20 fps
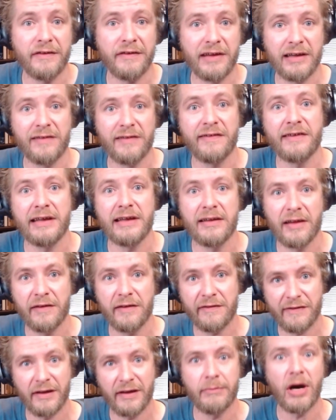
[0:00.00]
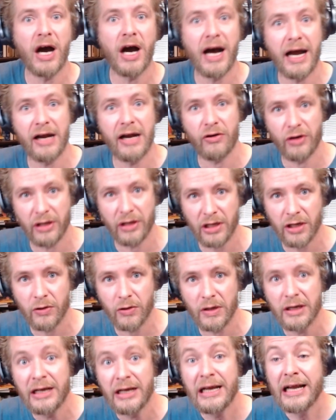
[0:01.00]
you can see that some are higher and
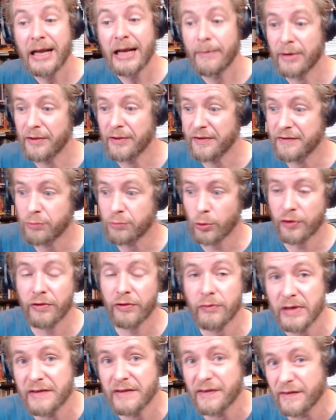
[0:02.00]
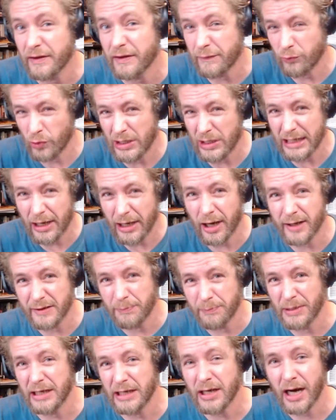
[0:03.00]
lower, but it's one of the reasons it's really hard to
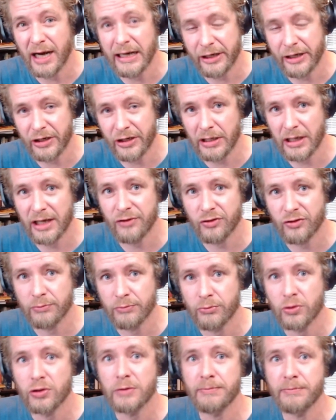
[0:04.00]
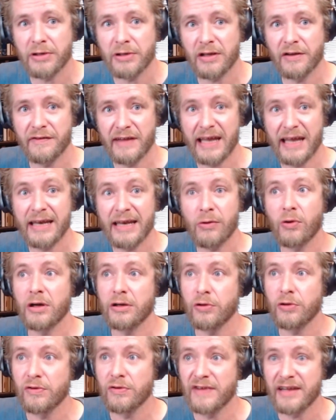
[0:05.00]
be higher on Elijah Moore, because anyone
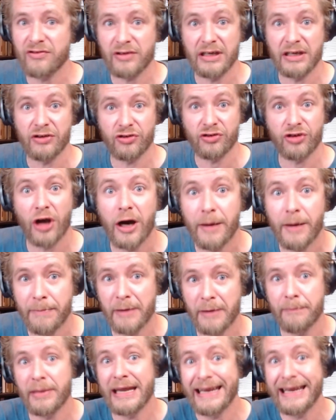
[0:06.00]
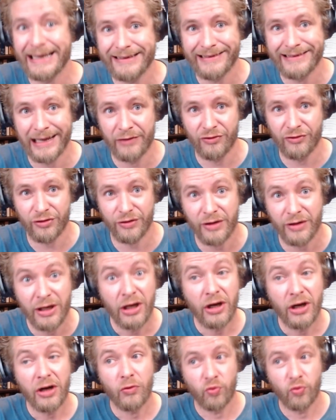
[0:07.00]
who's actually sharp and paying attention
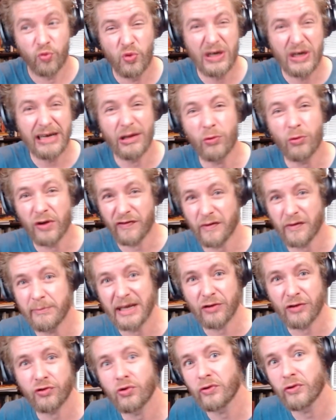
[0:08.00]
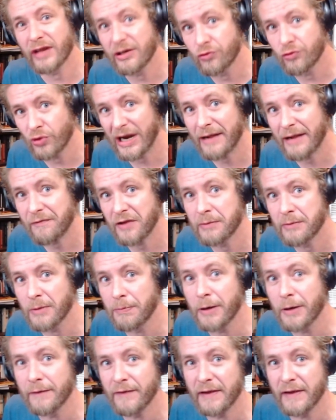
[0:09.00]
really wants to make sure they draft him
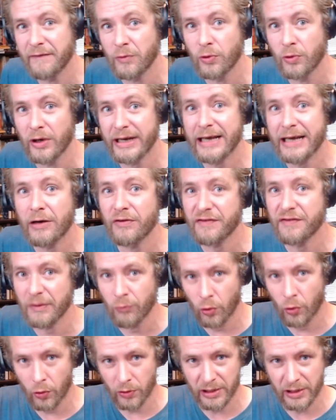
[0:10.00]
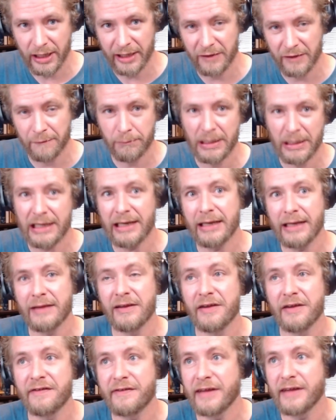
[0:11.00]
above everyone else, and we're all kind of playing
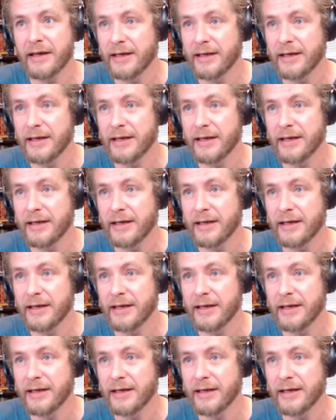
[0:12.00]
this